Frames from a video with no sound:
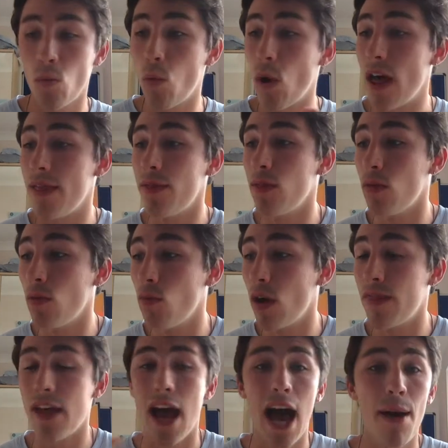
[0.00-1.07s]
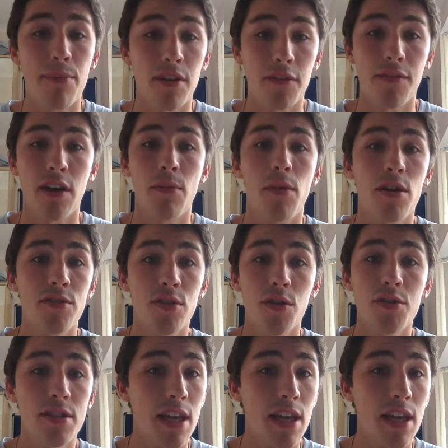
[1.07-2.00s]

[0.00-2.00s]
when that happened, I found out my results.